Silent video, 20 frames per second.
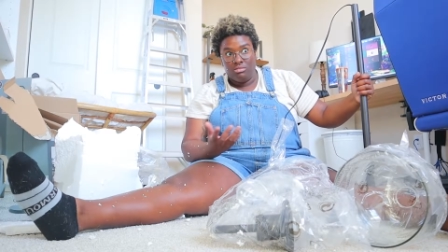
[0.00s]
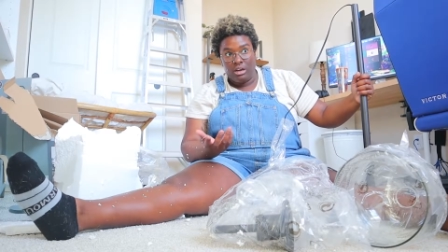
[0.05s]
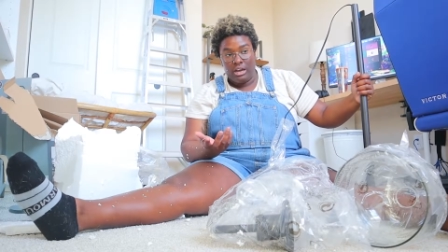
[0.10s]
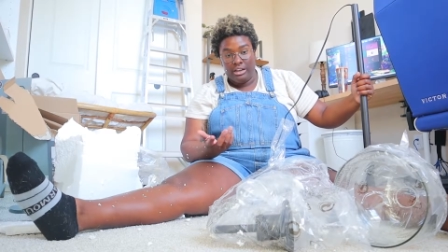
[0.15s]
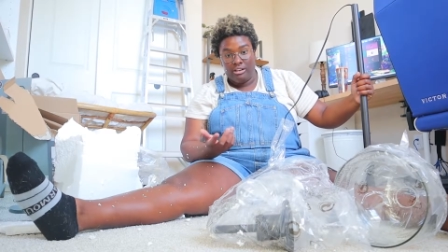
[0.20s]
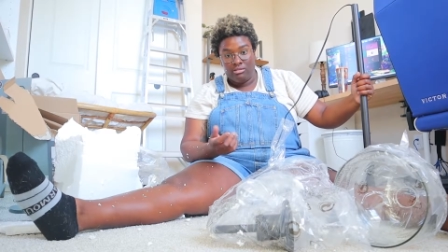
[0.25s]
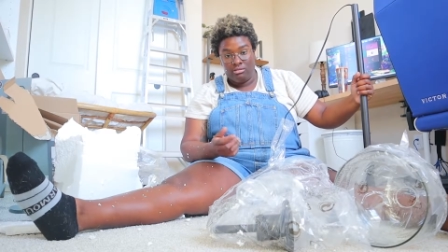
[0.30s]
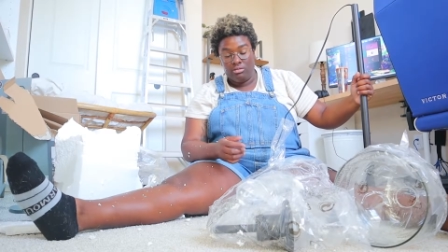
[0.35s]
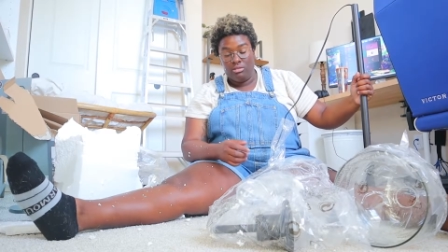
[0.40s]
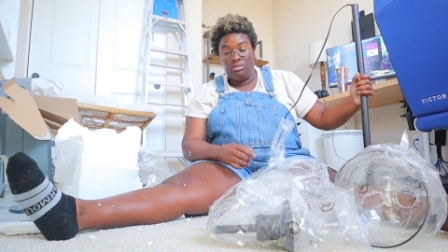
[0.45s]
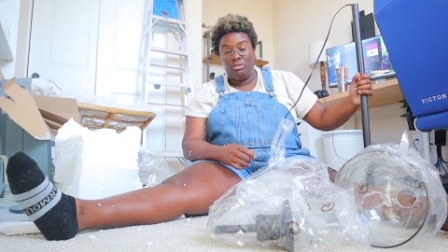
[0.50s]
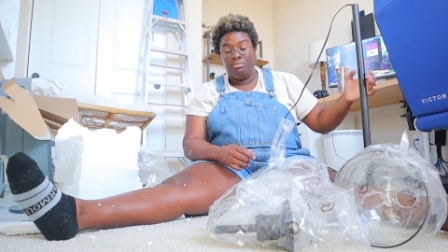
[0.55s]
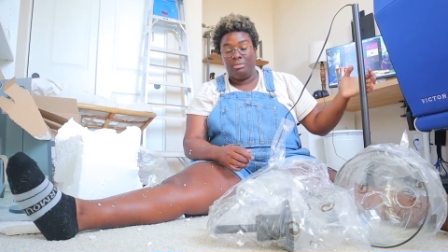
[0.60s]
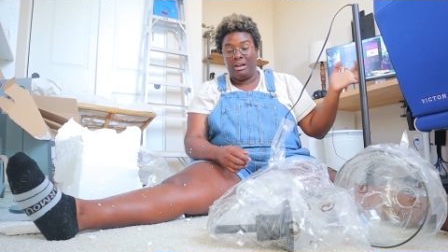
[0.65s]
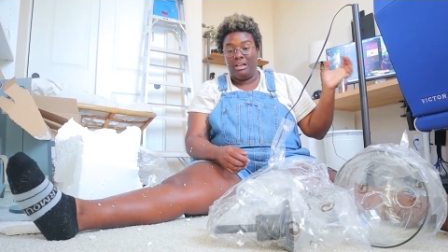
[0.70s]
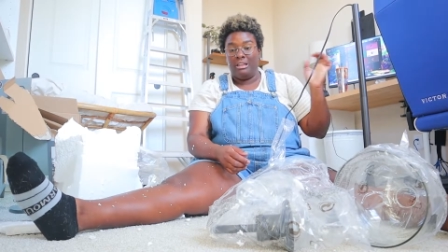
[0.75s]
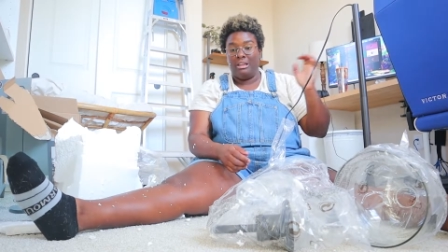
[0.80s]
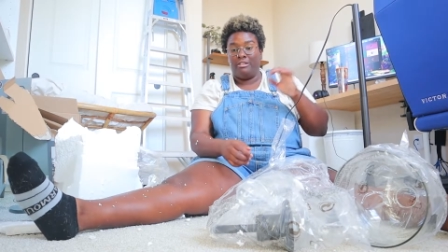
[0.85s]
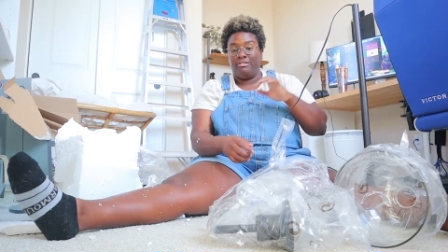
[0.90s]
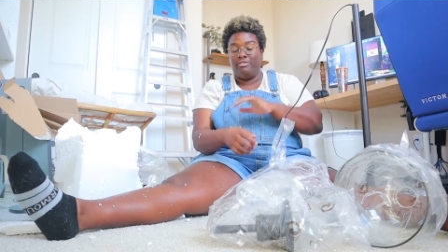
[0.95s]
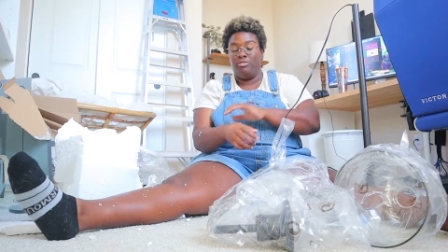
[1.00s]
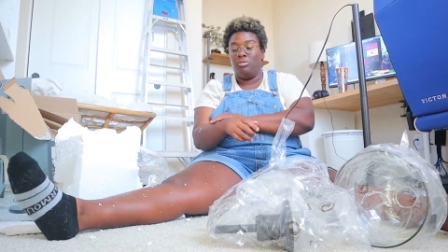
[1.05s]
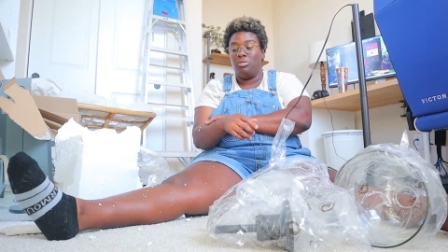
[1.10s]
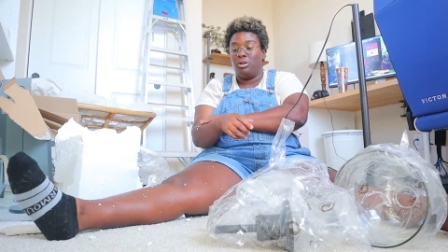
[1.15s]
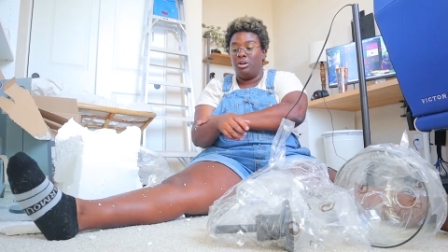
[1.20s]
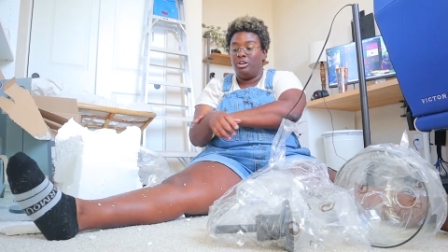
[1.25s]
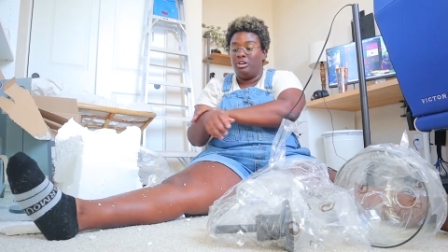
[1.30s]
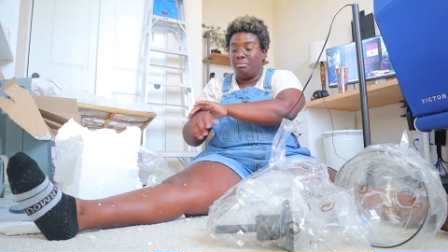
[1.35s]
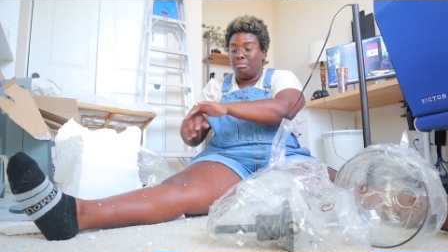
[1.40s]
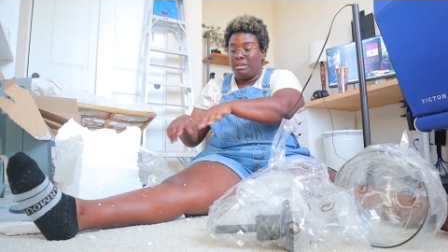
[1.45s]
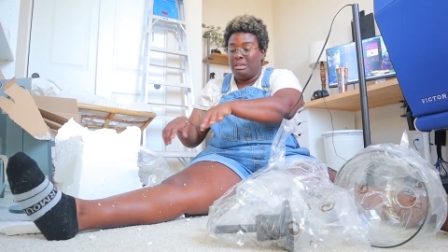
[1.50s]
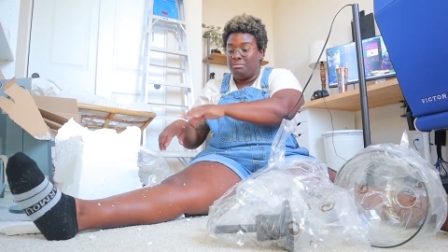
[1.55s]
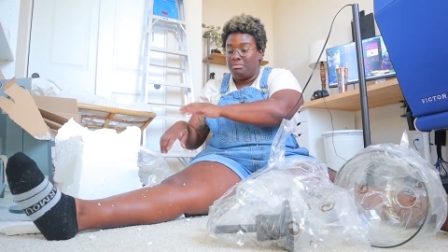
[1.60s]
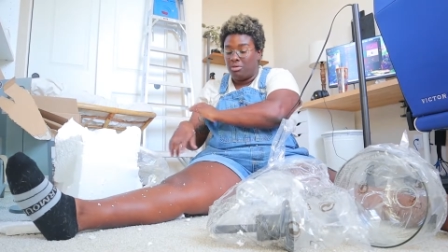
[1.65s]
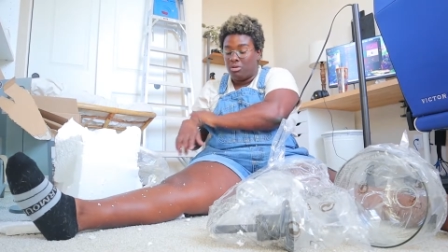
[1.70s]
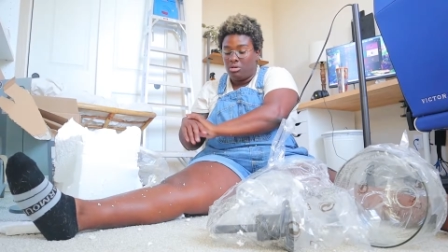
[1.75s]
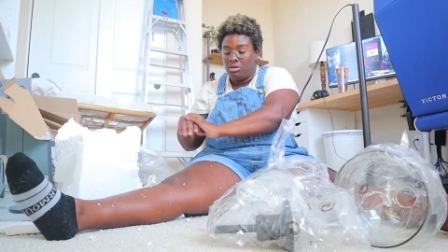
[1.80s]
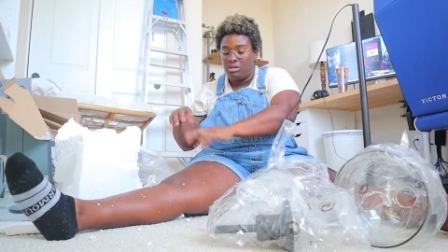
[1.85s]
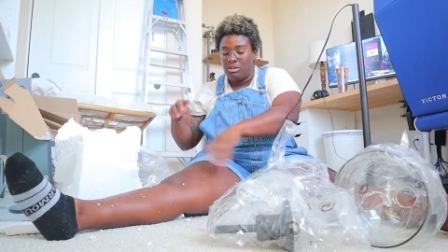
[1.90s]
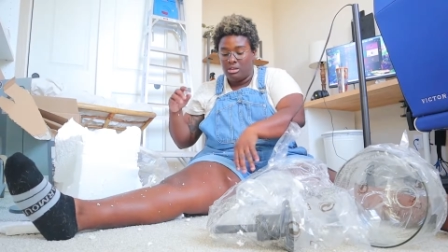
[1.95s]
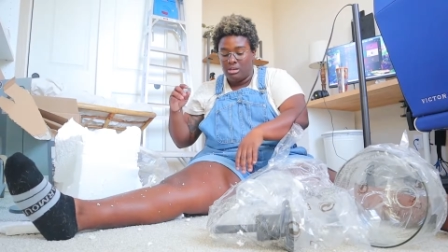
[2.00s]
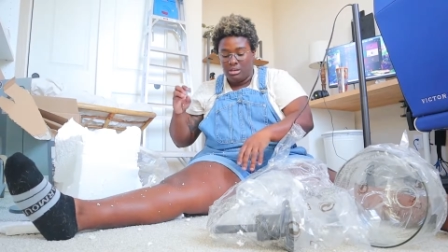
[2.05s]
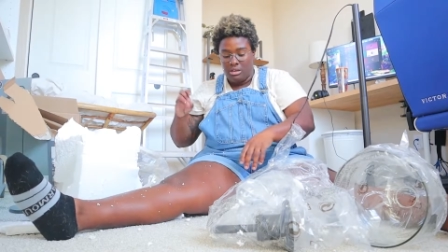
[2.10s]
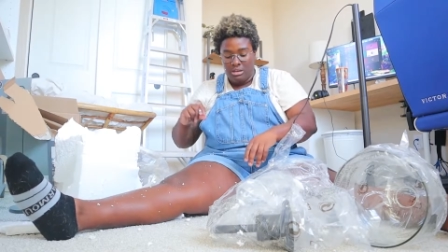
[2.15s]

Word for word: I grew by like 400 people.